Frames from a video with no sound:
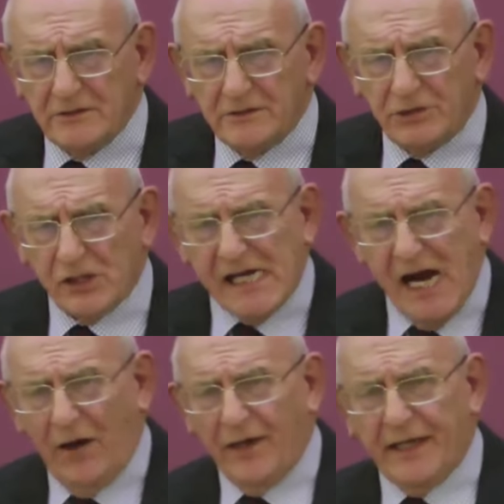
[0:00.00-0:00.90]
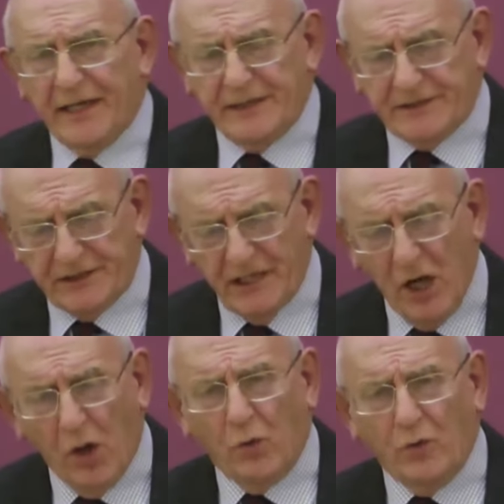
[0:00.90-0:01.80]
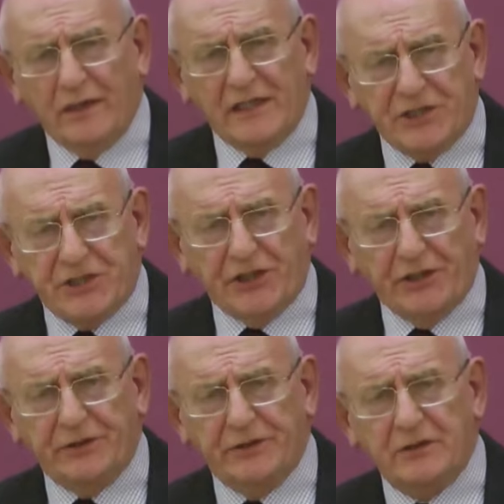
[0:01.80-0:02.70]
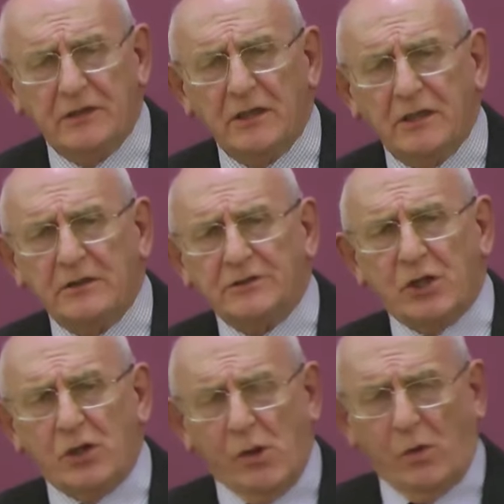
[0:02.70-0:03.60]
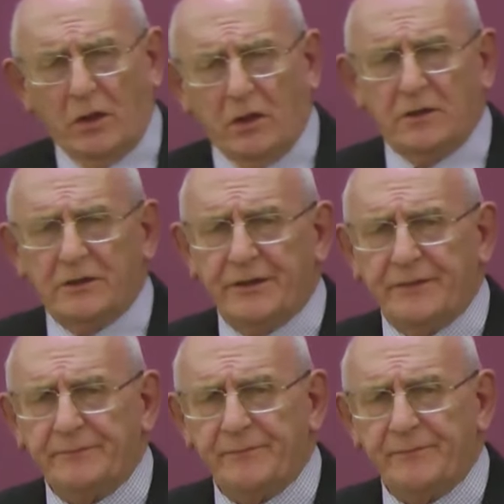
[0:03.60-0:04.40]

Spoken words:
to carry his only son to a world,